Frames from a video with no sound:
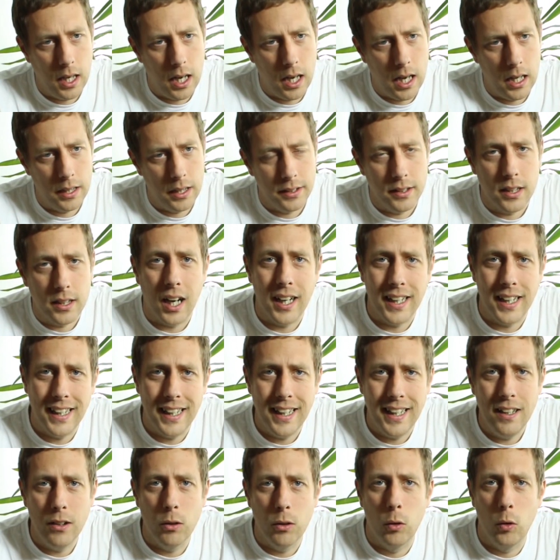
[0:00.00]

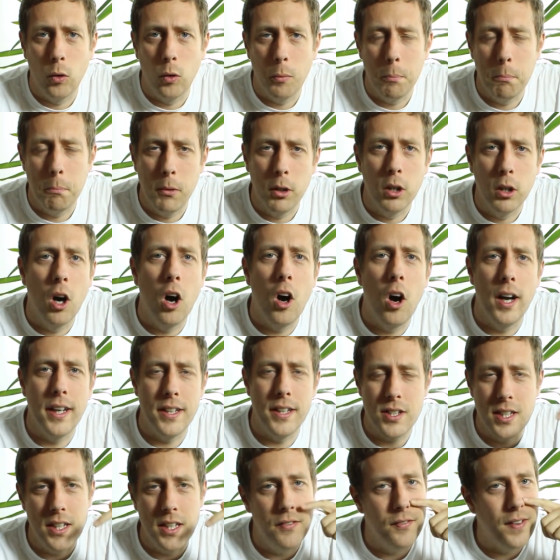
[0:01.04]
Dai or Munghai
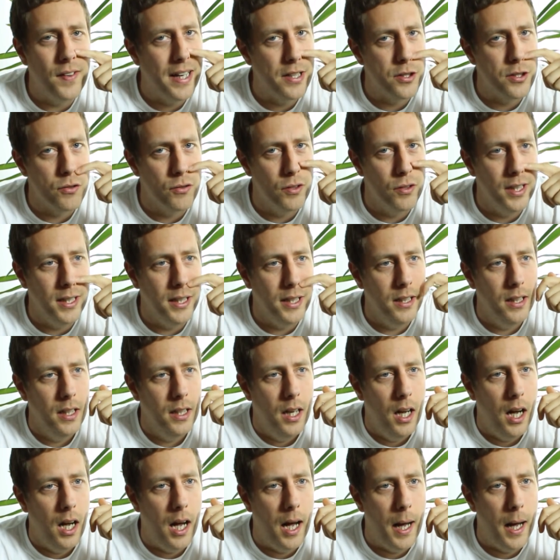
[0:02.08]
Tea Factory
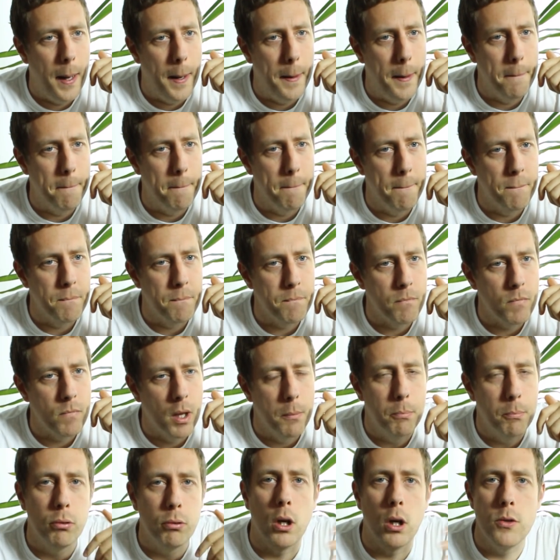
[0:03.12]

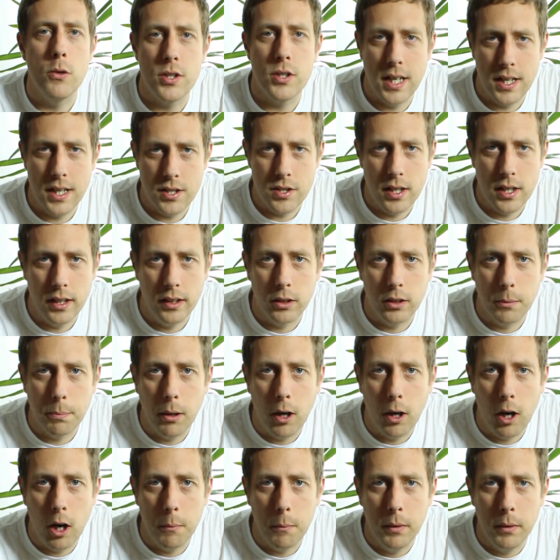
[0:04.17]
processing
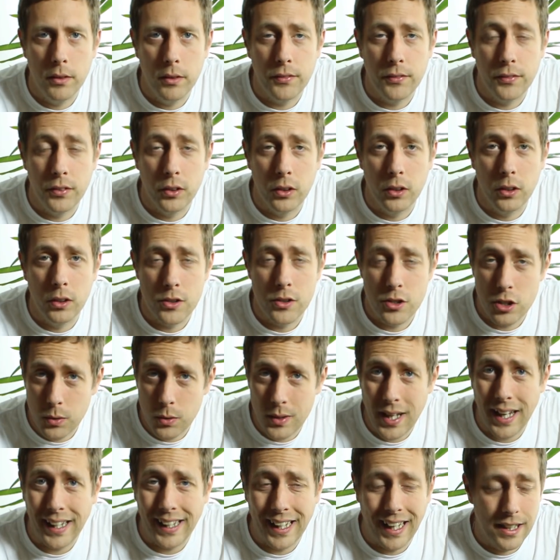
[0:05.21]
department for 2
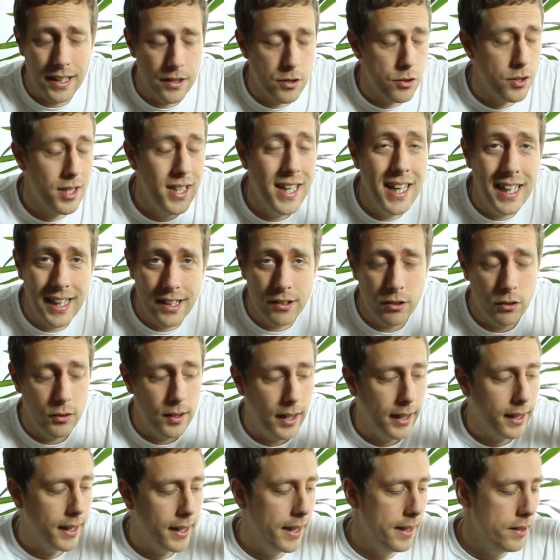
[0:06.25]
decades, nearly 2
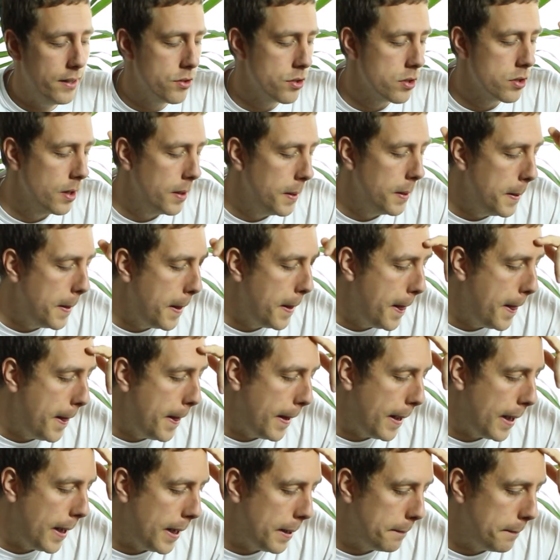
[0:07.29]
decades.
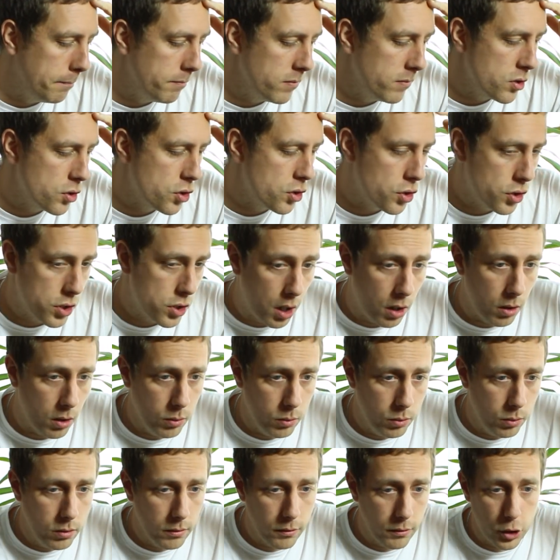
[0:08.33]

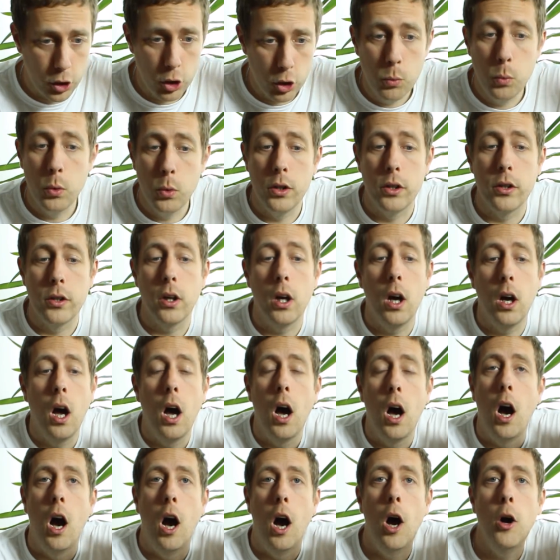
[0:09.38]
So you would
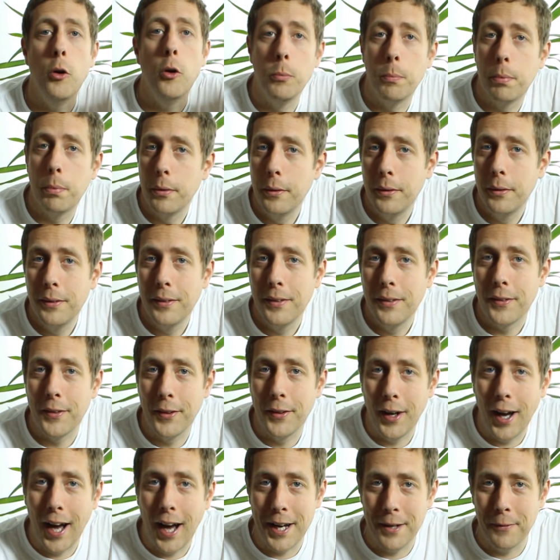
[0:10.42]
hope
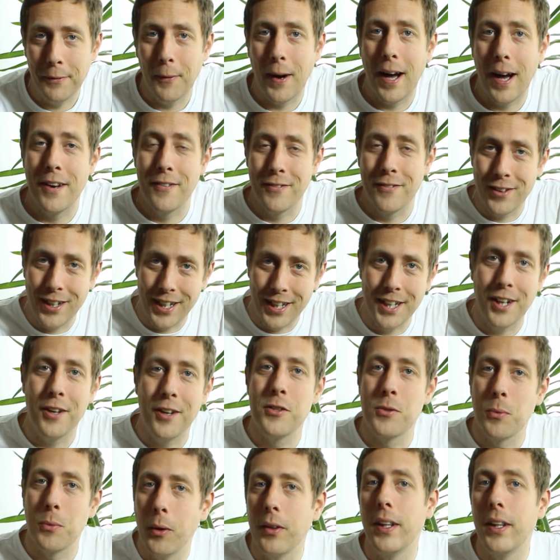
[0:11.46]
that Haiwan really
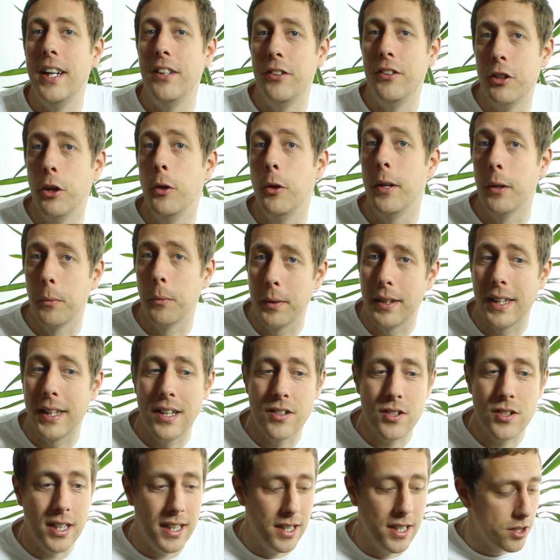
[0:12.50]
knows what they're doing with their
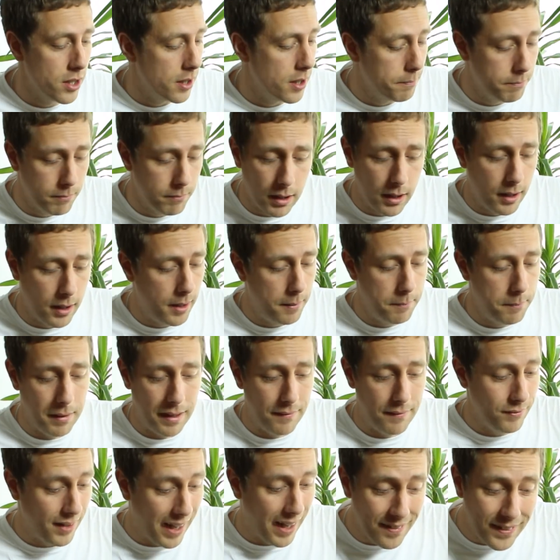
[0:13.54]
teas, and
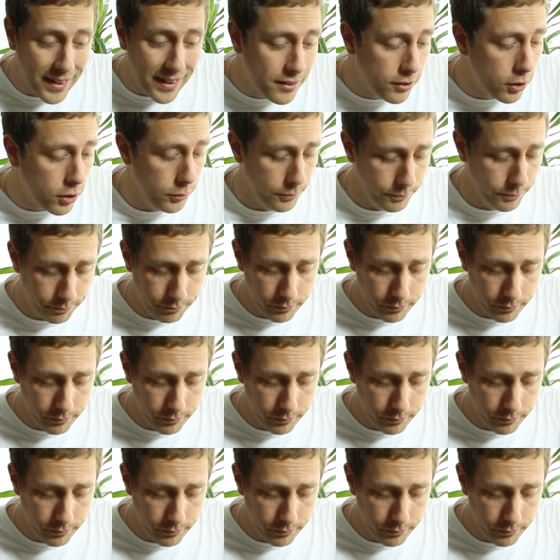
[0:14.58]
they do,